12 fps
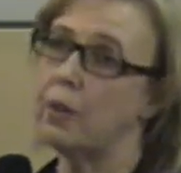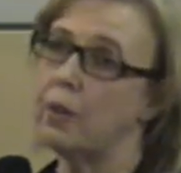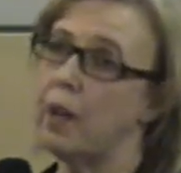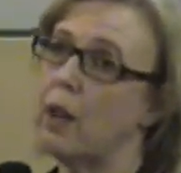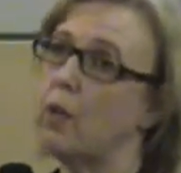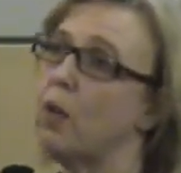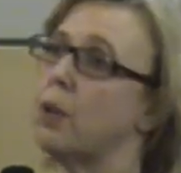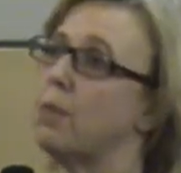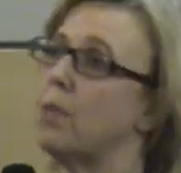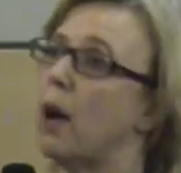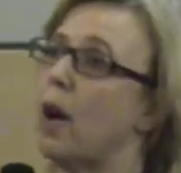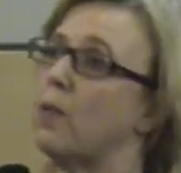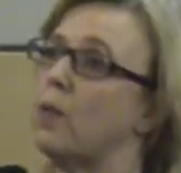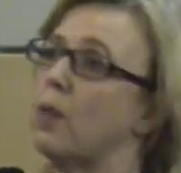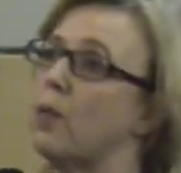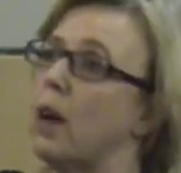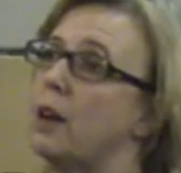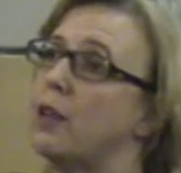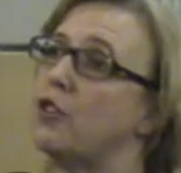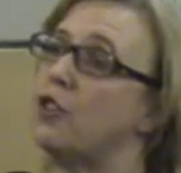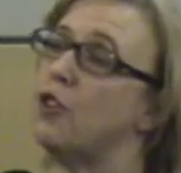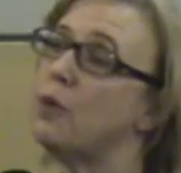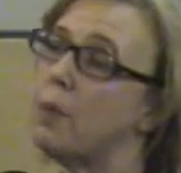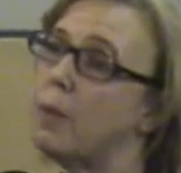to do that or deprived of their right to
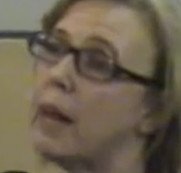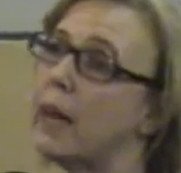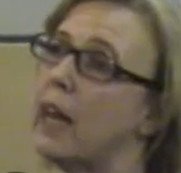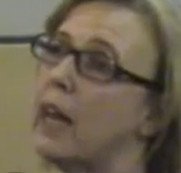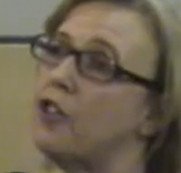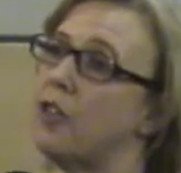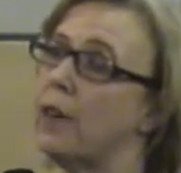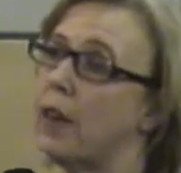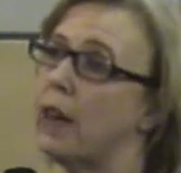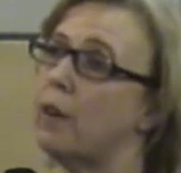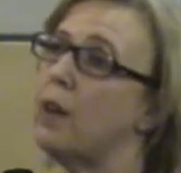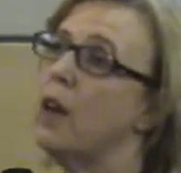choose what medication they have.